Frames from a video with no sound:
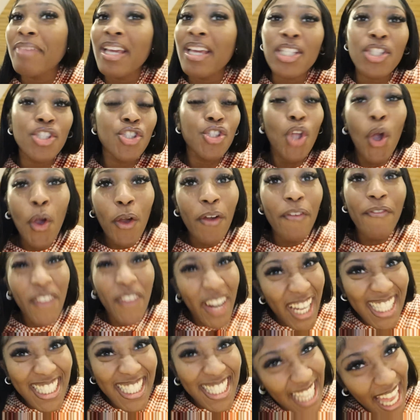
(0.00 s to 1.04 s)
makes no
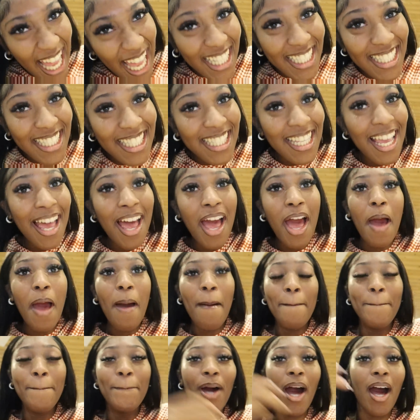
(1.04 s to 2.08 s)
freaking sense.
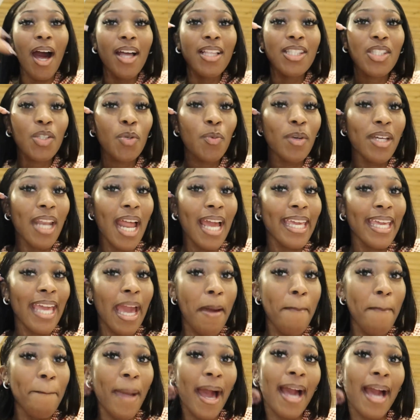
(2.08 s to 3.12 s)
But when I
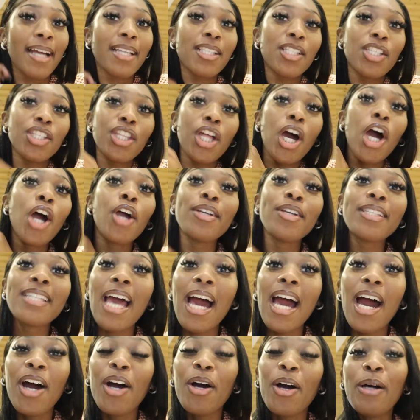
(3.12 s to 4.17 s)
get back to the
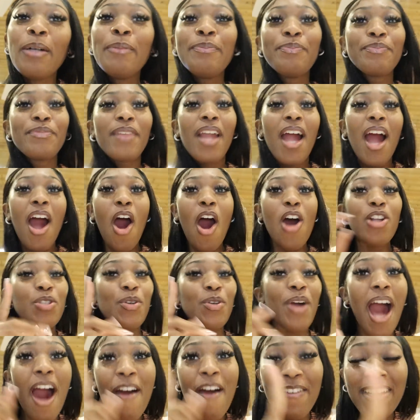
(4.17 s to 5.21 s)
hotel, I'll do
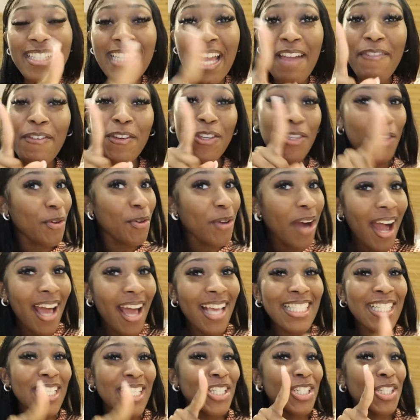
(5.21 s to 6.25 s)
an outfit of the day for you
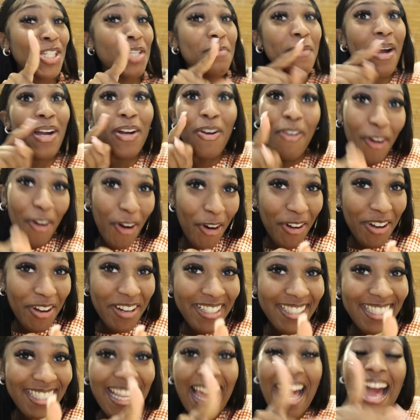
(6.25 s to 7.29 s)
guys because you're my
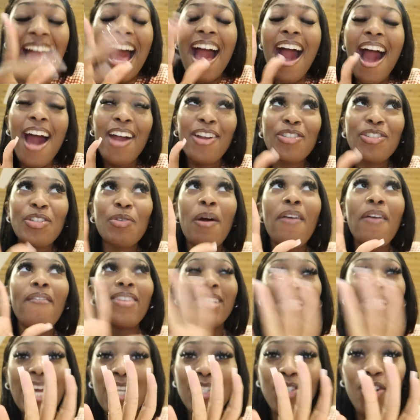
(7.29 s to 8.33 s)
girls. And I'll do one
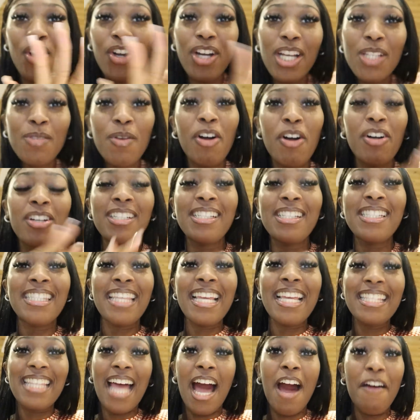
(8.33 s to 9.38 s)
for TikTok as well because
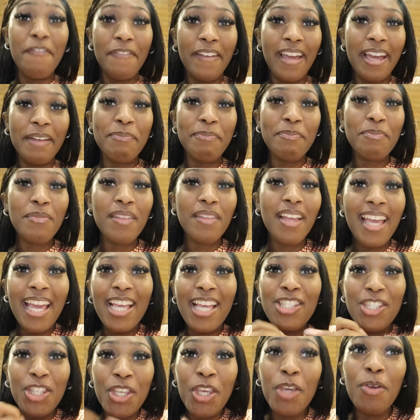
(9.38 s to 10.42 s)
this outfit
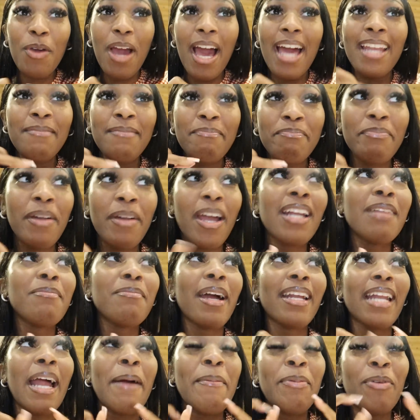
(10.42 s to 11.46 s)
is cute. And bear in
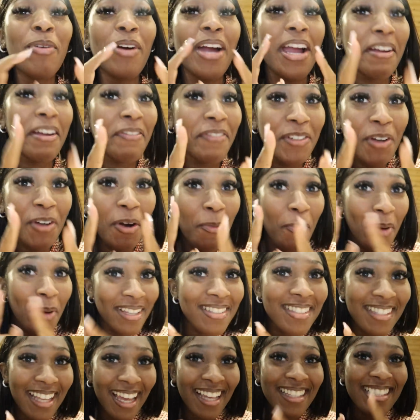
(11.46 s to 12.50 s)
mind, I bought everything on
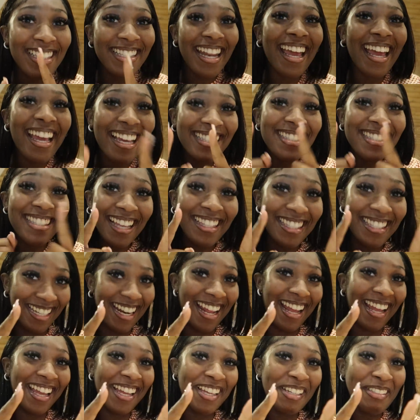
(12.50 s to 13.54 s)
Wednesday. Today is
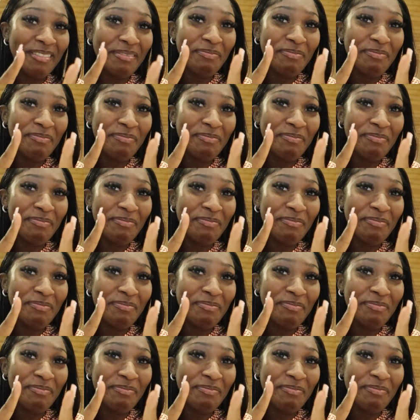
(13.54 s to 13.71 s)
Saturday.